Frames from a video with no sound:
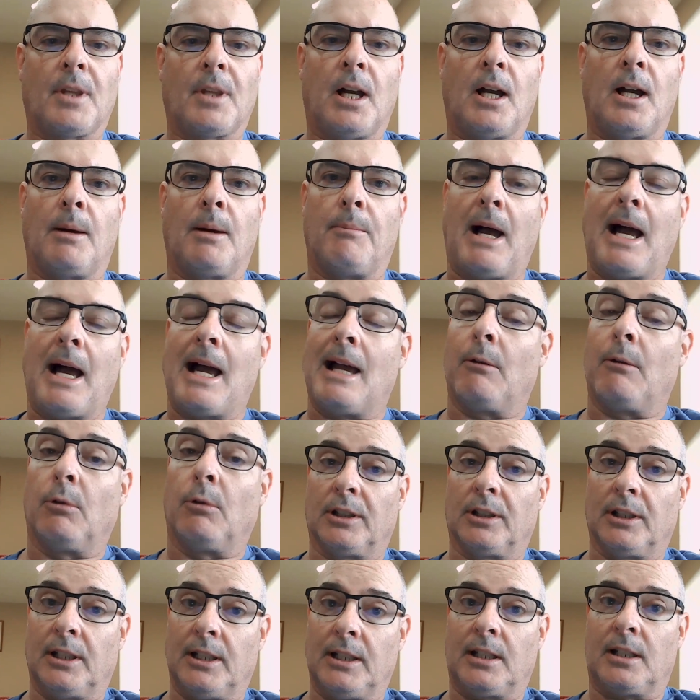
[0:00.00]
I
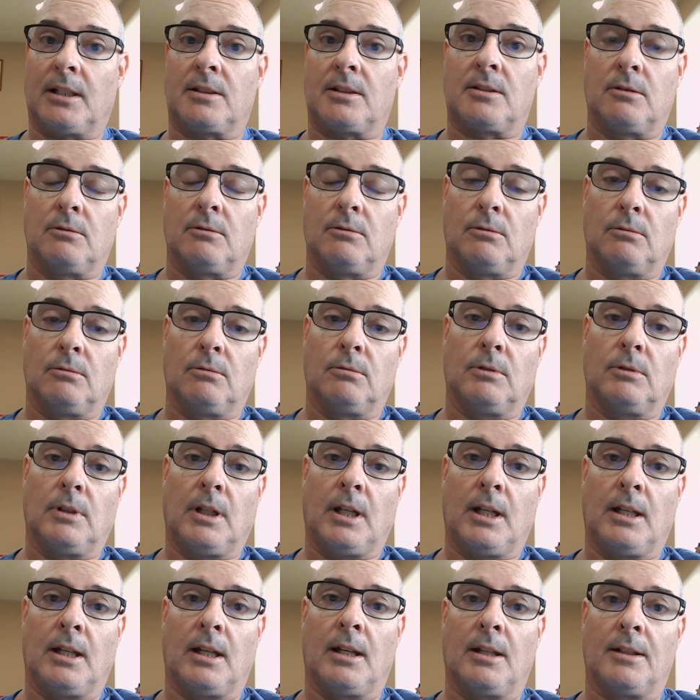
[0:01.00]
link to
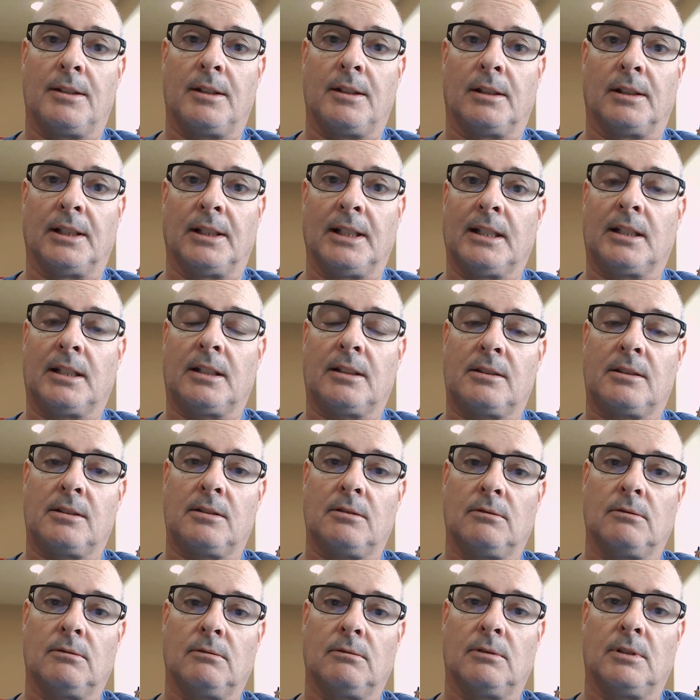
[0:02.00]

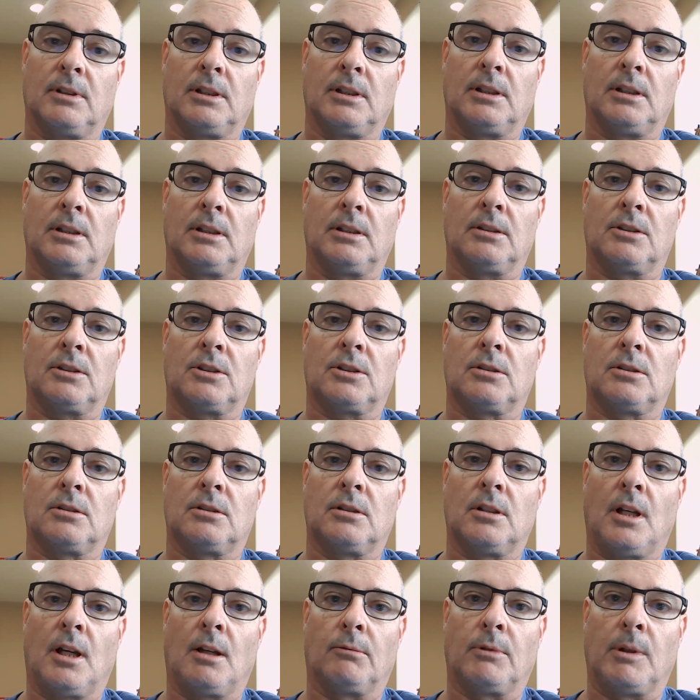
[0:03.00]
the
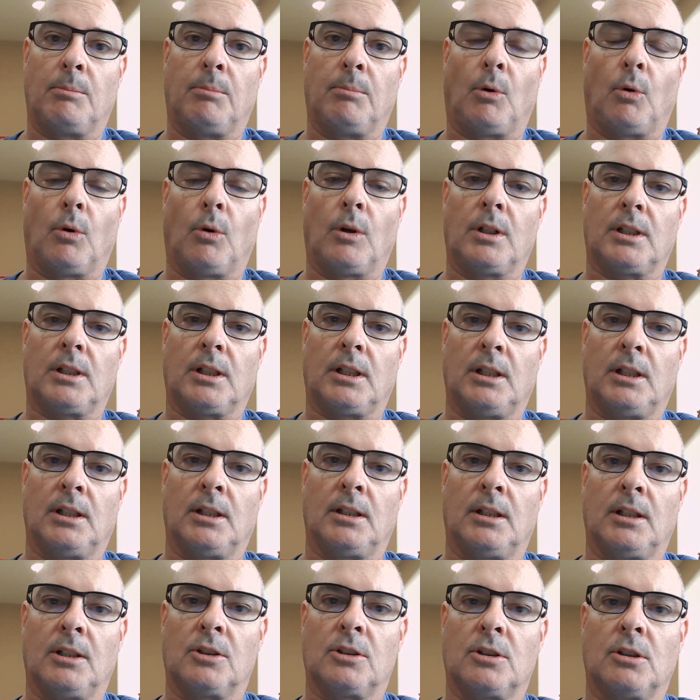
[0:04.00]
report
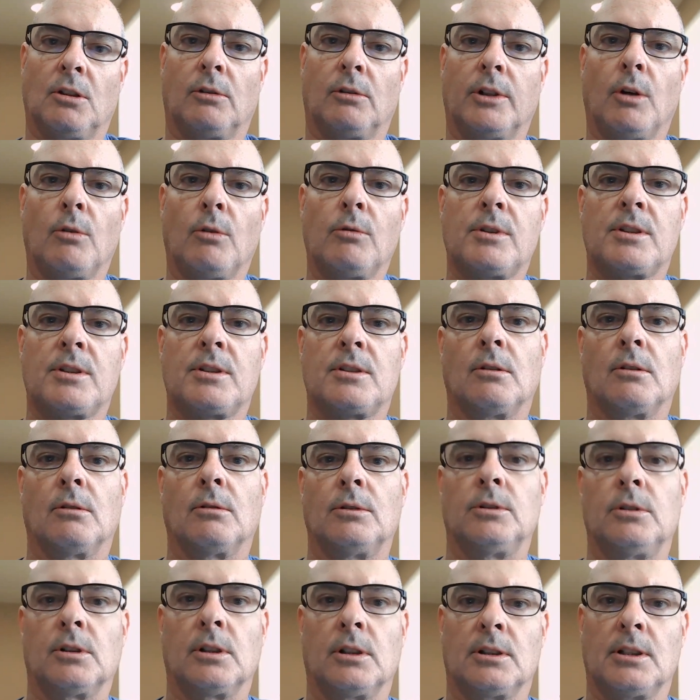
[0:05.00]
in the show notes, so
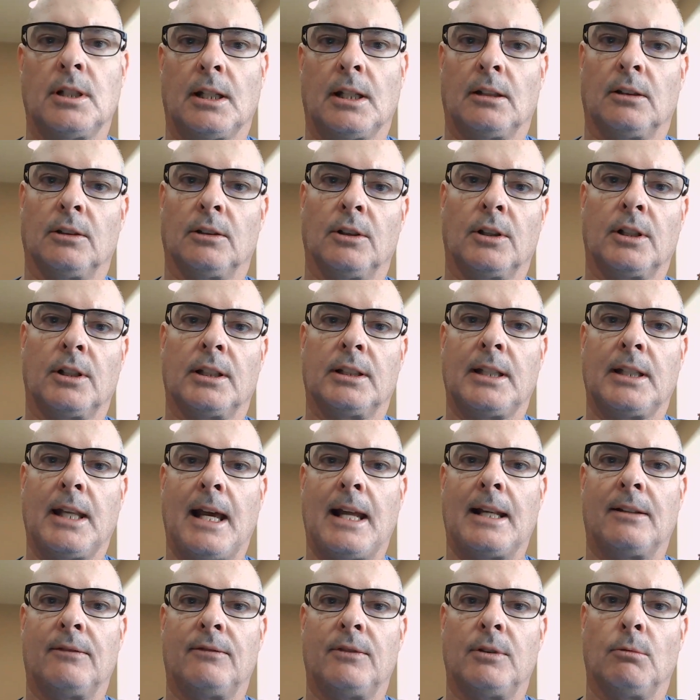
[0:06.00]
you can take a look at
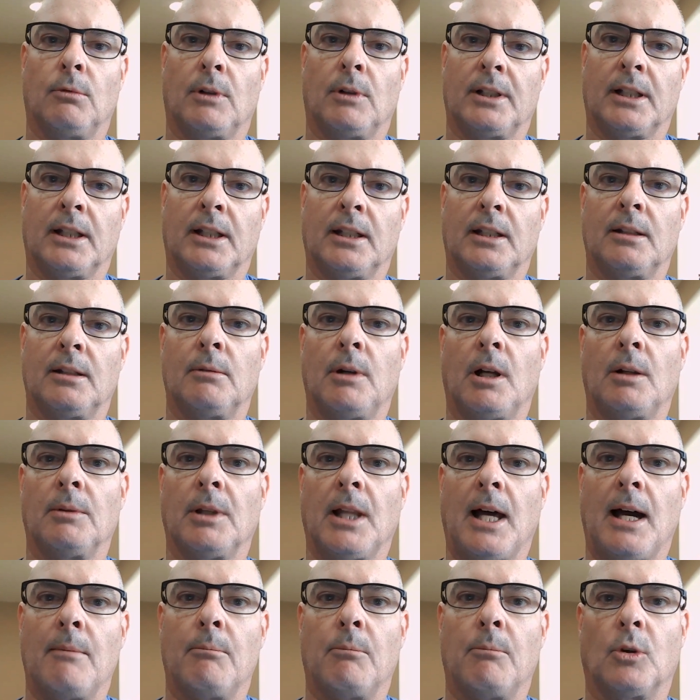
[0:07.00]
that if you want to get a
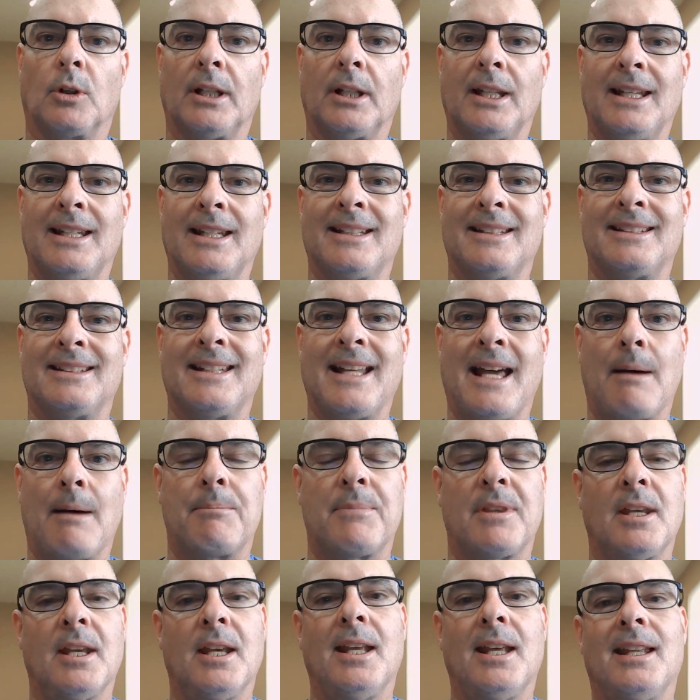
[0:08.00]
lot more in
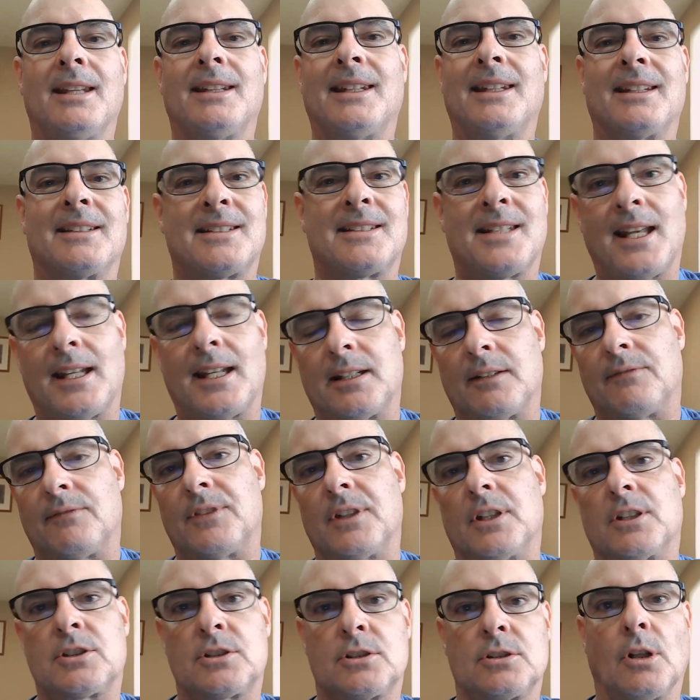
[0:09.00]
depth. The intent of
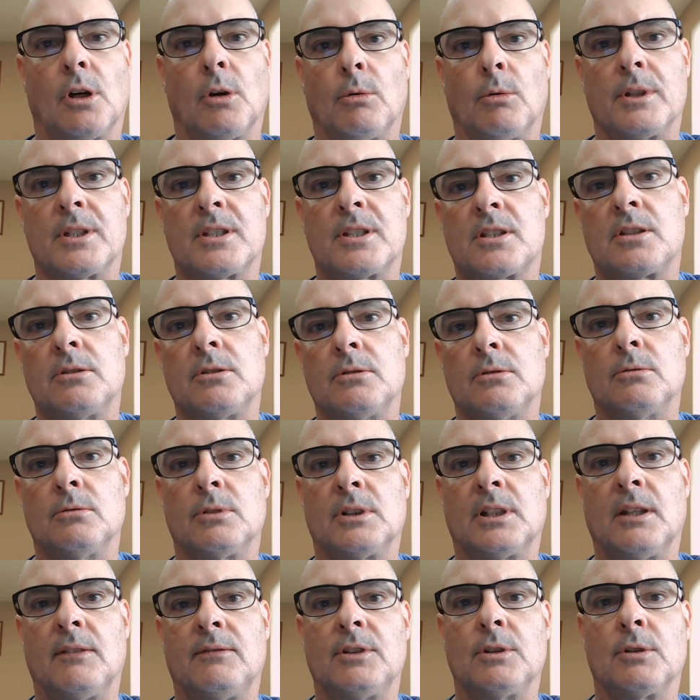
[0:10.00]
this show is to
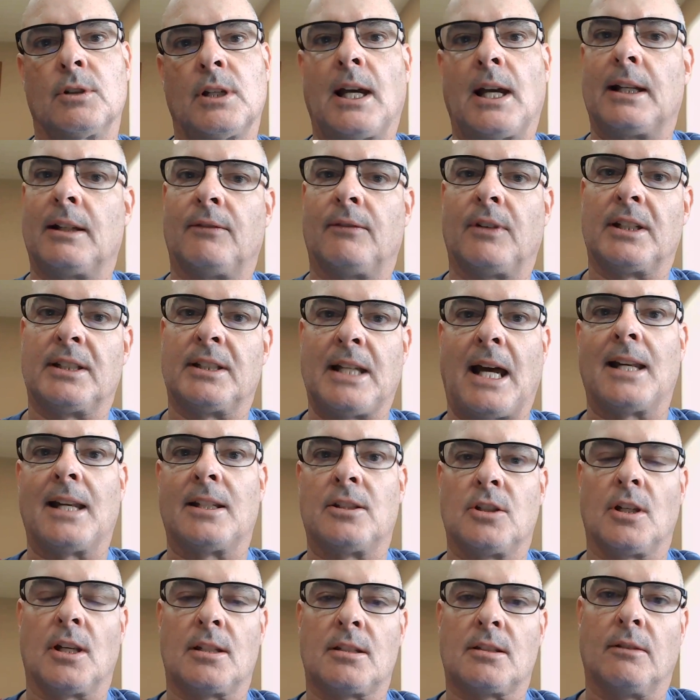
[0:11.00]
give you kind of a
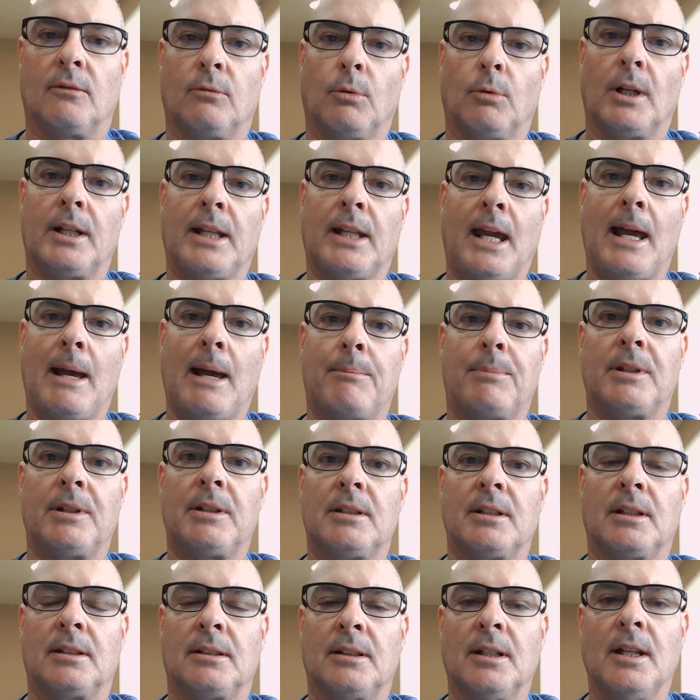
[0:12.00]
digest of what
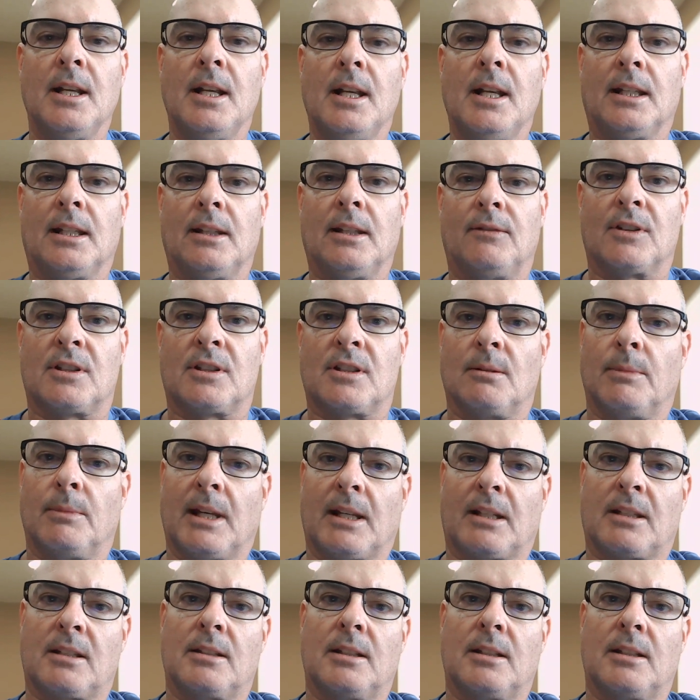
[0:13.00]
happened and give you some